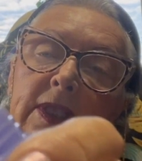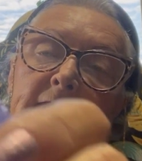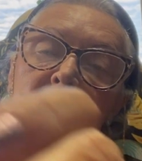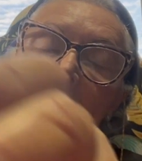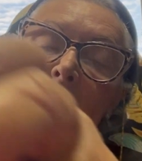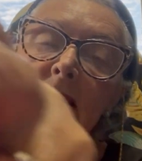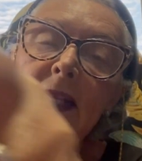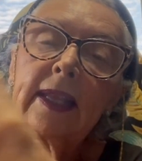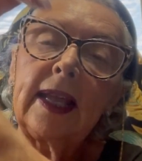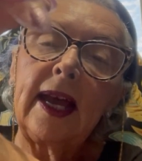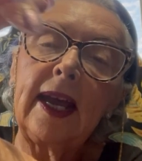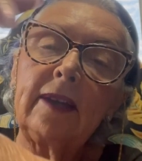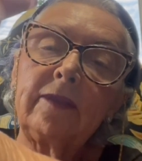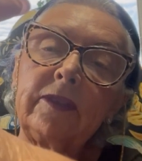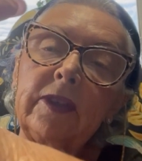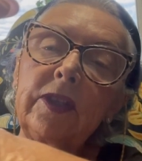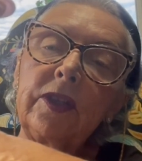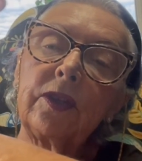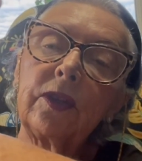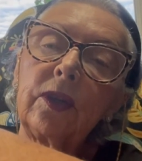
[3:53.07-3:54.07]
like
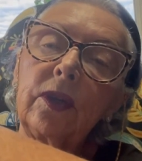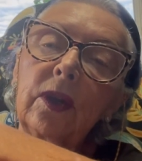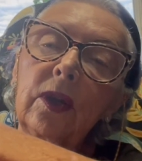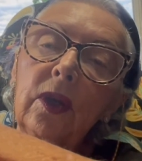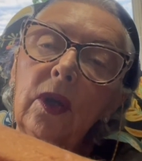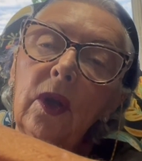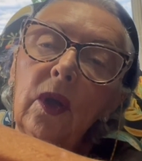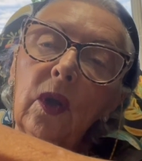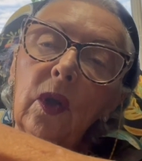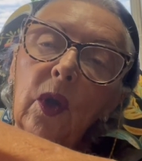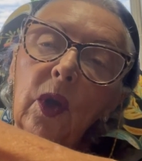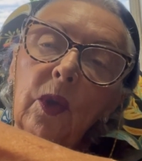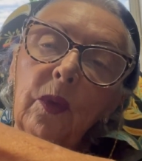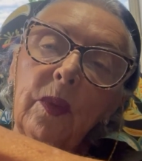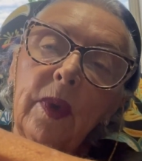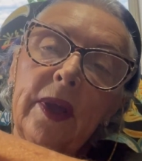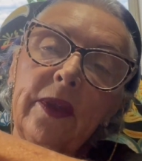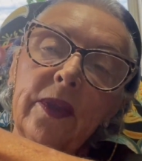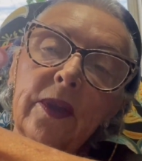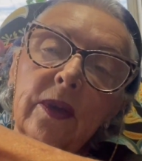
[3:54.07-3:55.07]
lavender, or
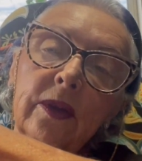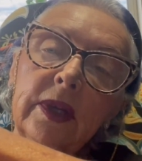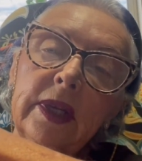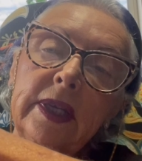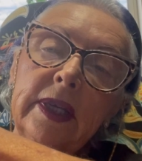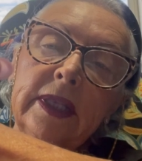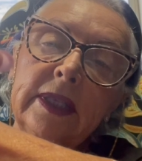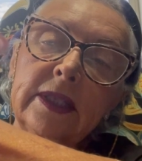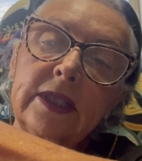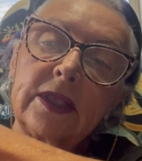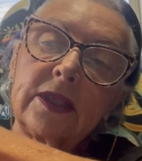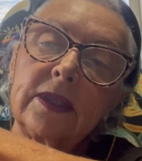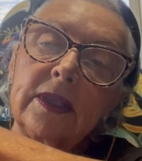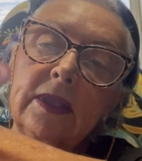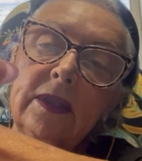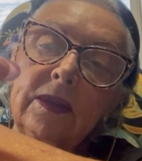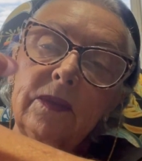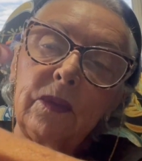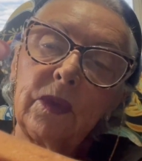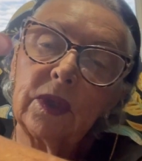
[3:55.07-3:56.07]
whether it's
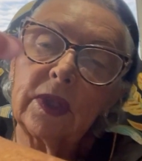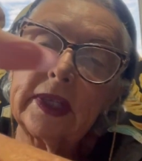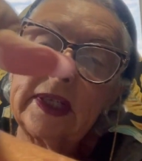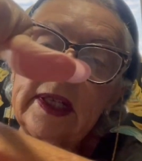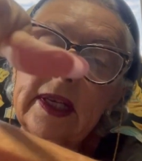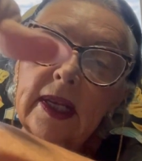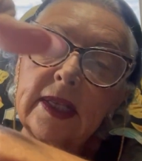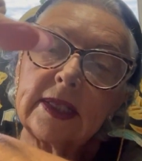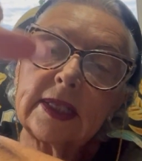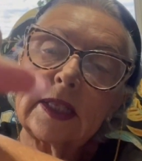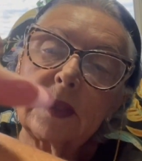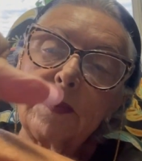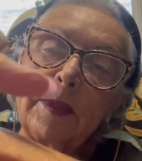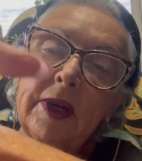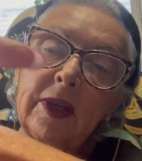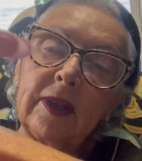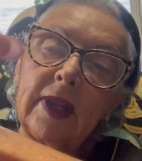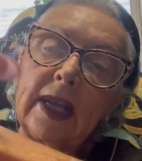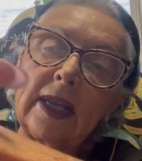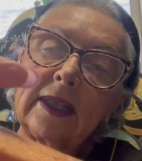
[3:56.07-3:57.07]
really does smell
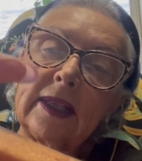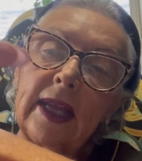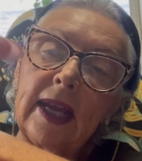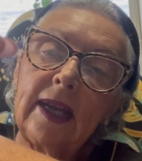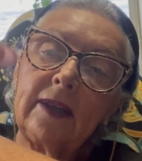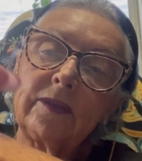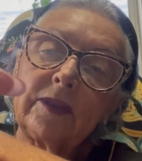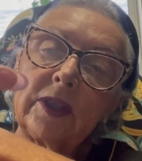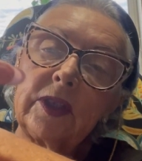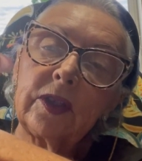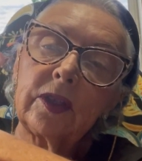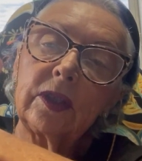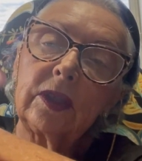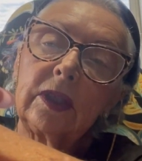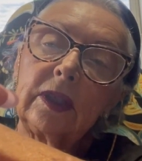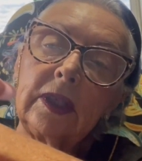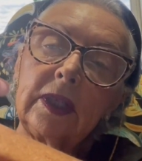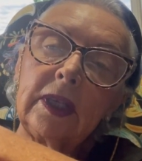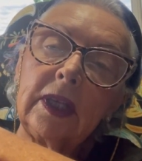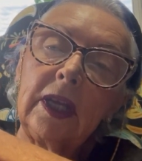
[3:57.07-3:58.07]
like lavender.
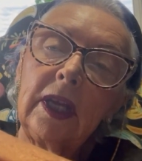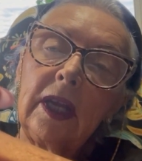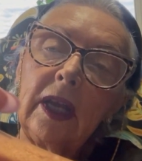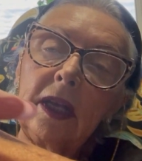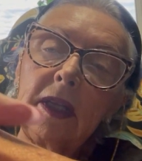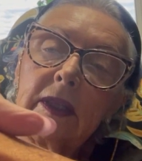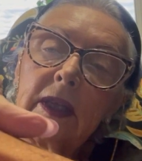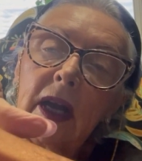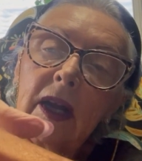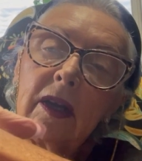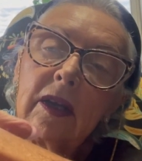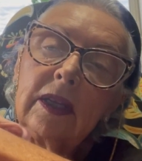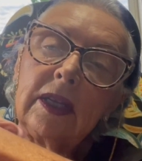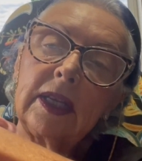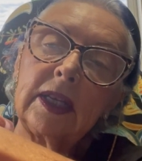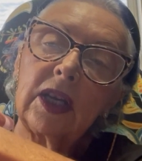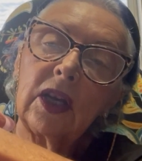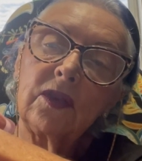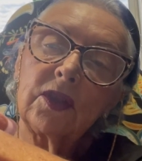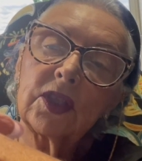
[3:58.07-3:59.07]

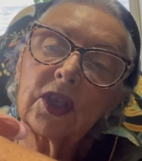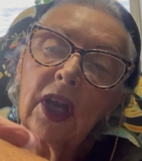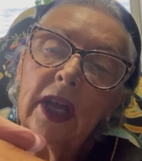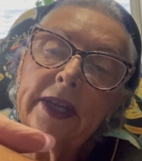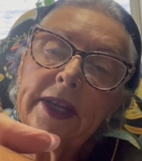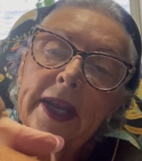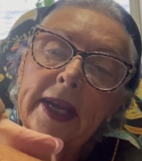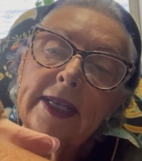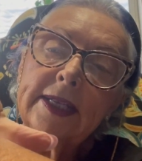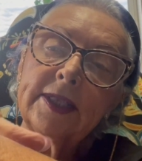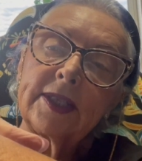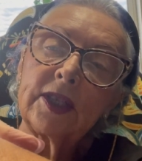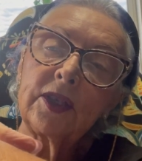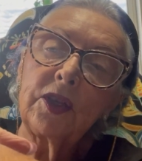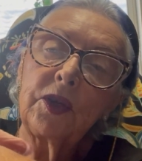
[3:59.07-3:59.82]
Goes on nice and